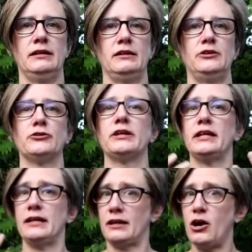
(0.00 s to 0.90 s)
You're going to
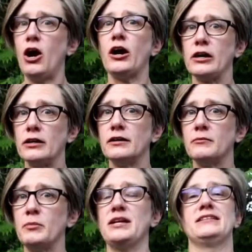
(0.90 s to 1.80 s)
get a car,
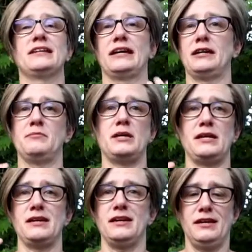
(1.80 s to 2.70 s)
but it's not going to be
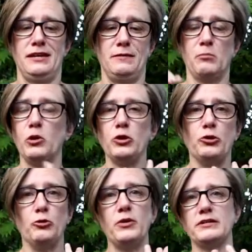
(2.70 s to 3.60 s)

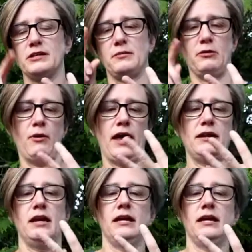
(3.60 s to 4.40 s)
blue, it's going to be red.